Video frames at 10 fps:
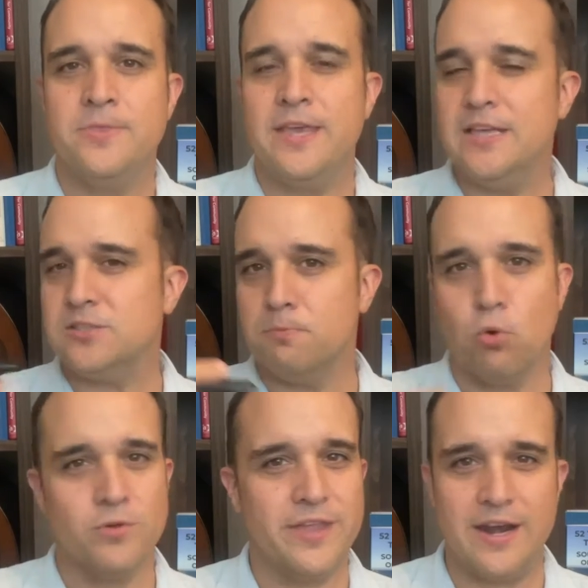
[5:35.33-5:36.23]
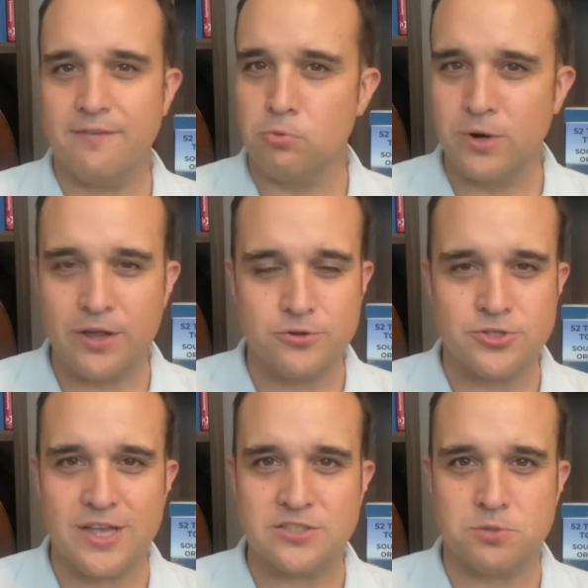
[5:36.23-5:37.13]
It's important that everyone
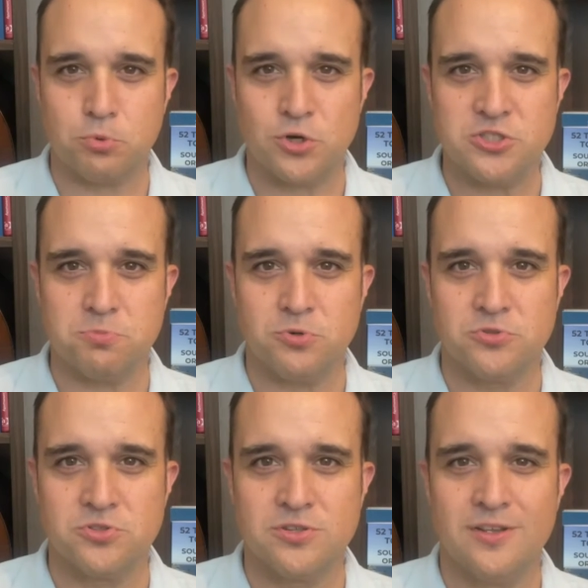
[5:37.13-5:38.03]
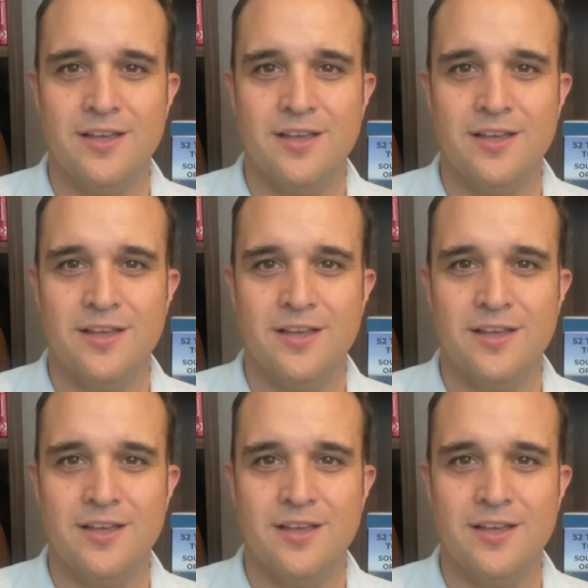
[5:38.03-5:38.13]
understands the principles,